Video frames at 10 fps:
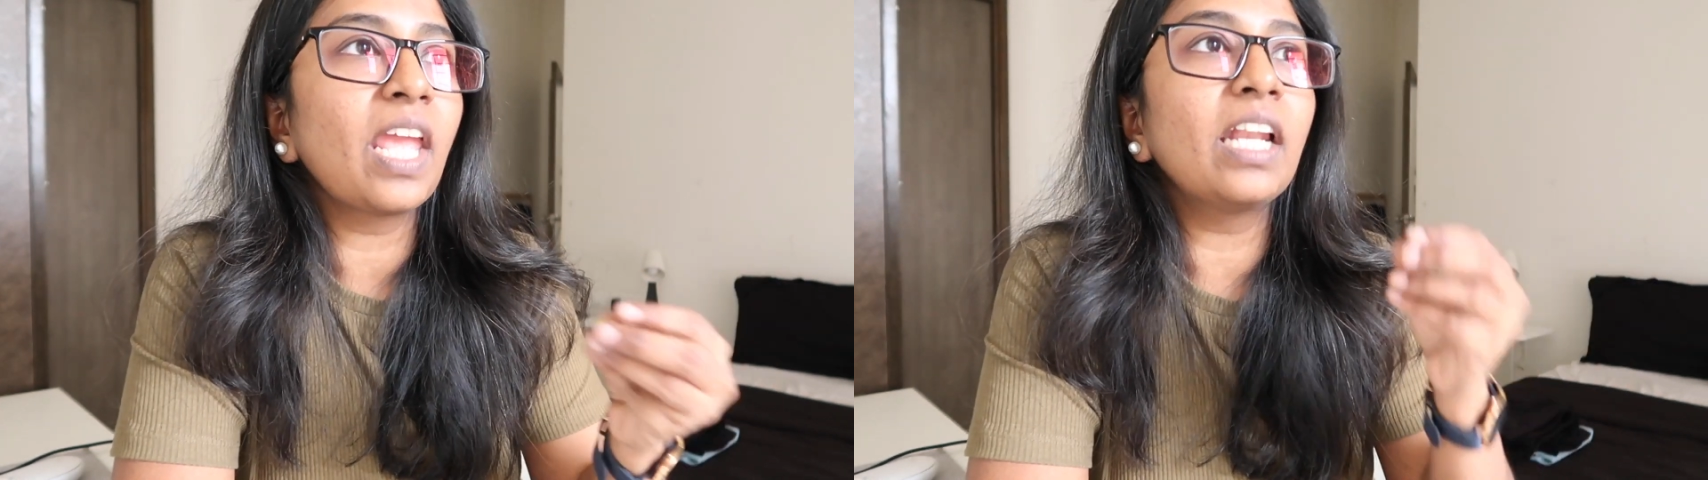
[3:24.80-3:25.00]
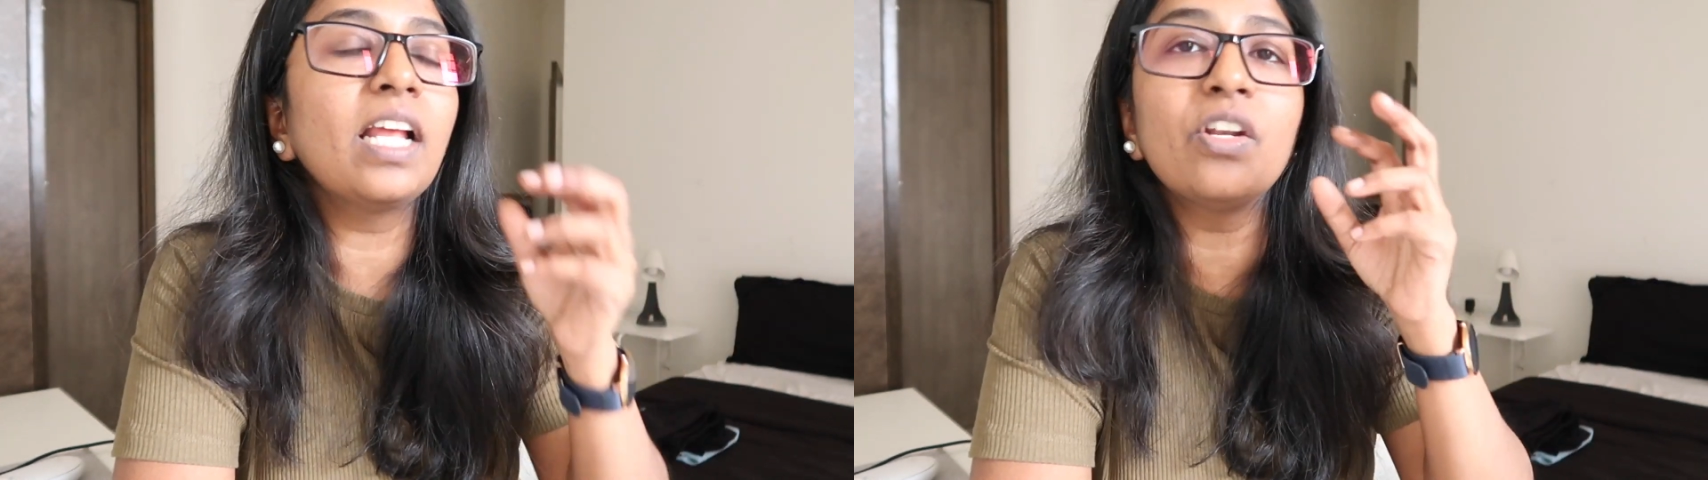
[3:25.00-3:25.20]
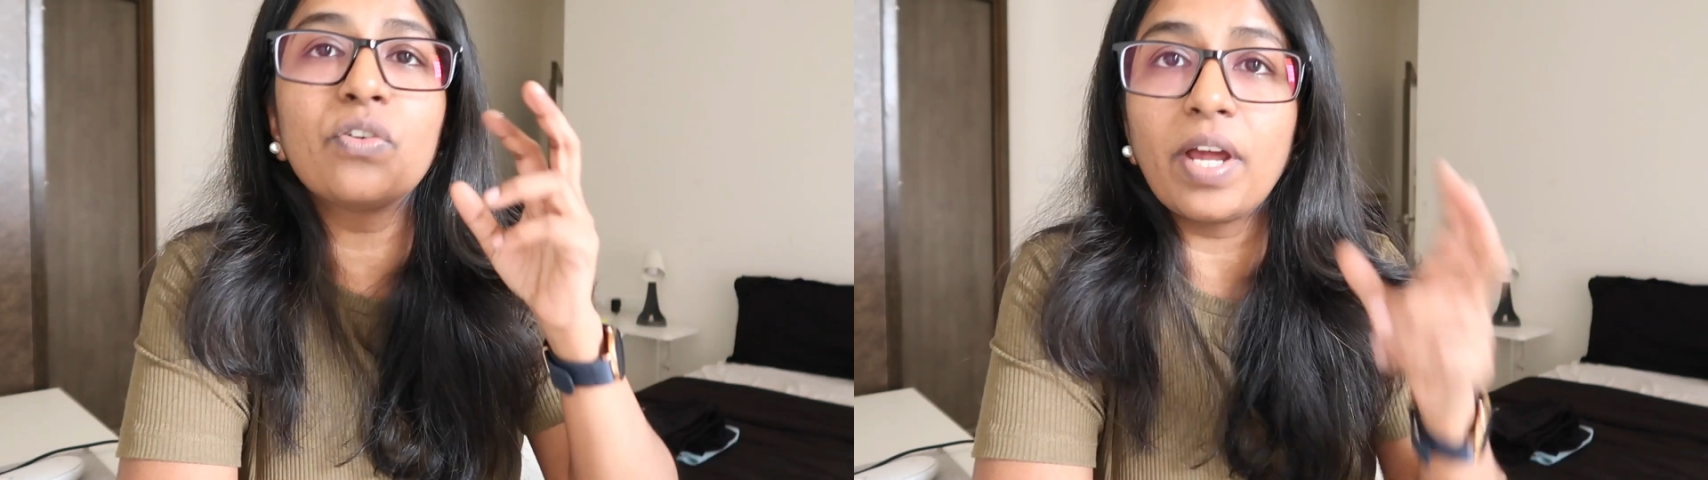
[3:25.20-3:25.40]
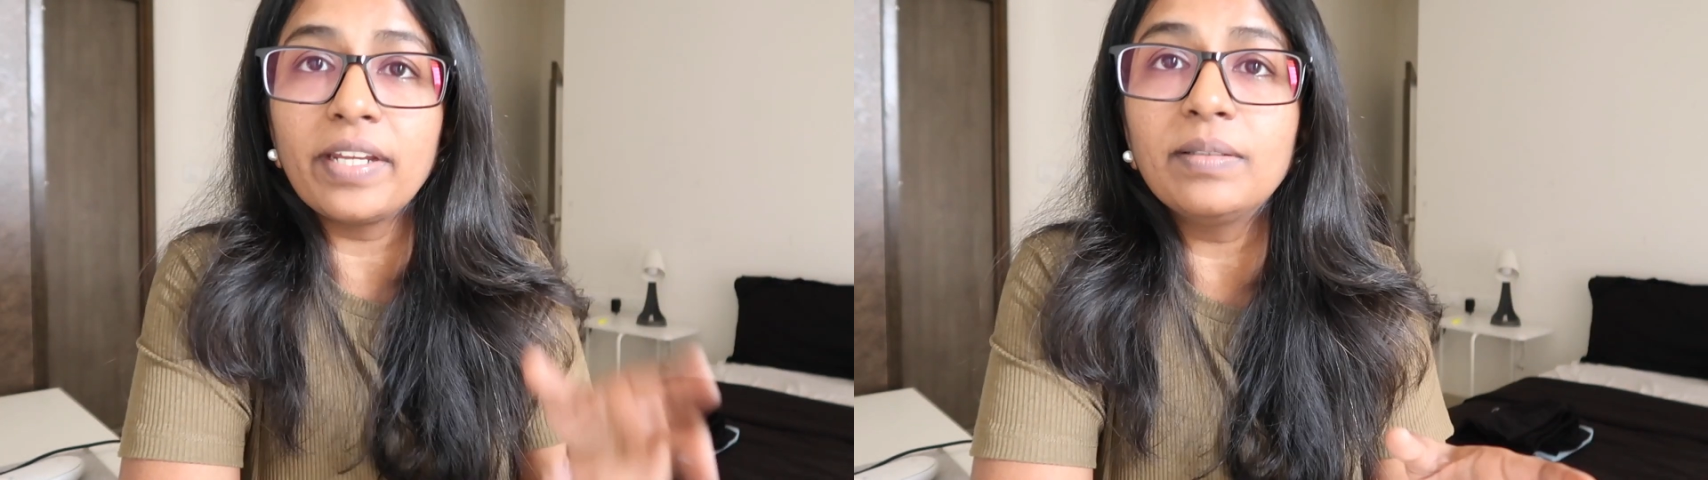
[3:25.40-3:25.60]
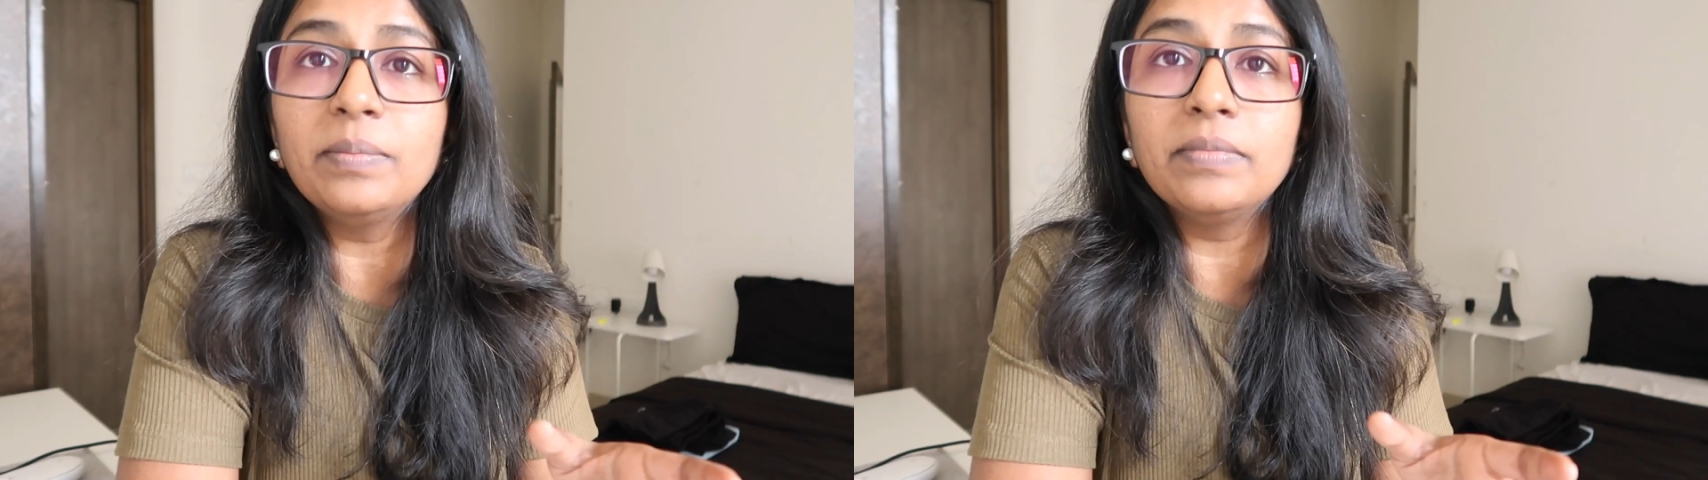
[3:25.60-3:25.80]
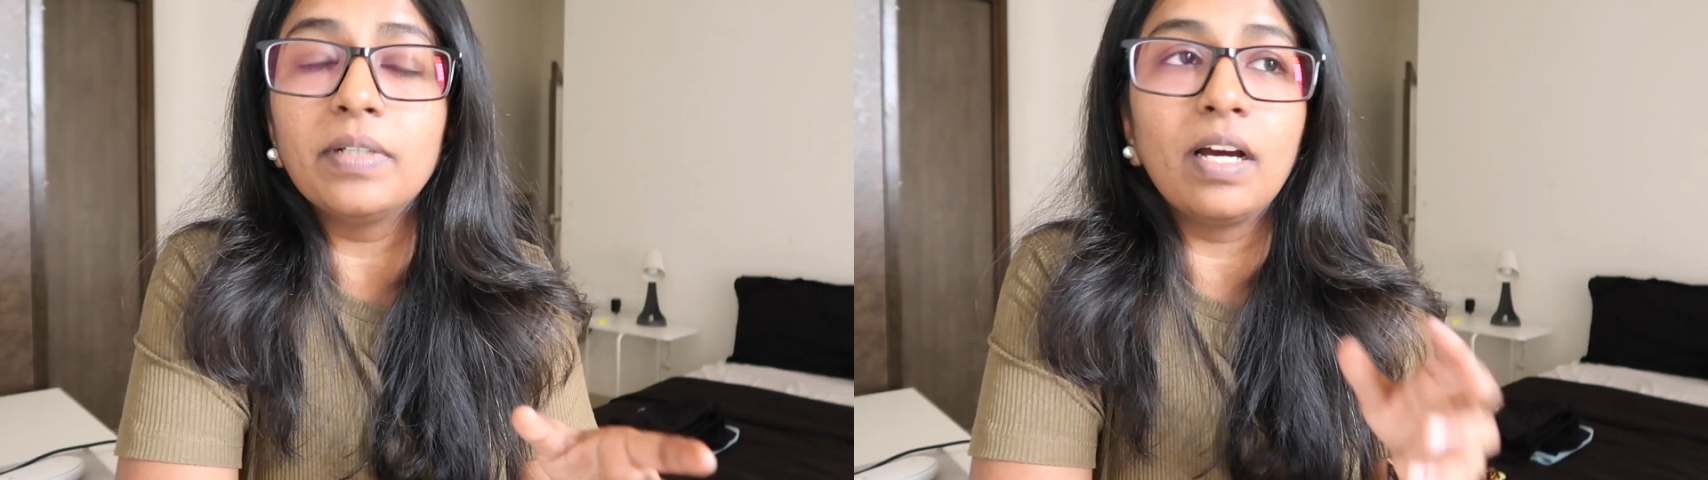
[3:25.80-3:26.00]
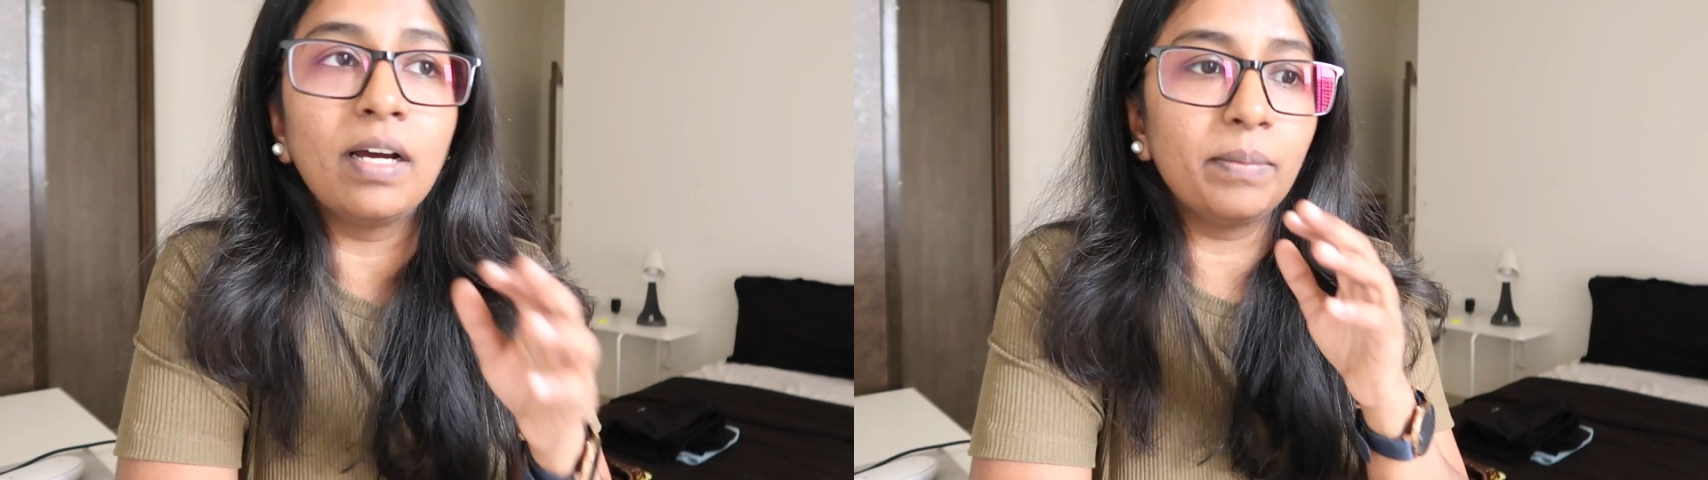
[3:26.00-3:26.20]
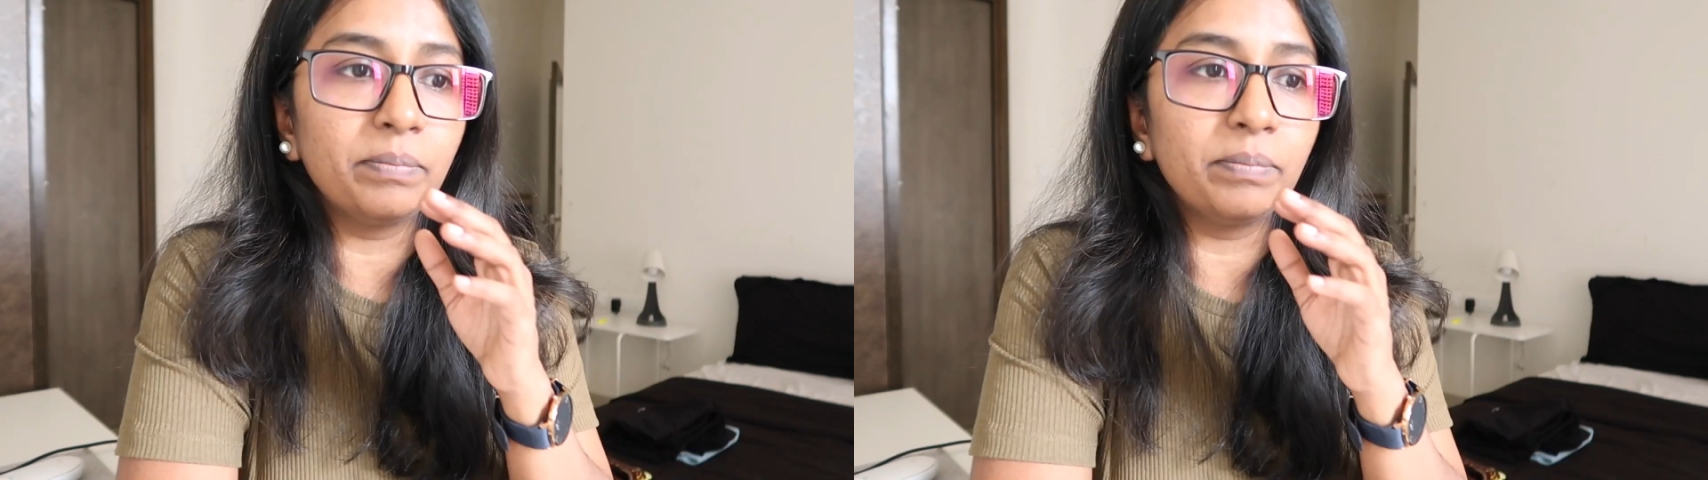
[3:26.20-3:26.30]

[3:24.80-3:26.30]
and I'll write the uh,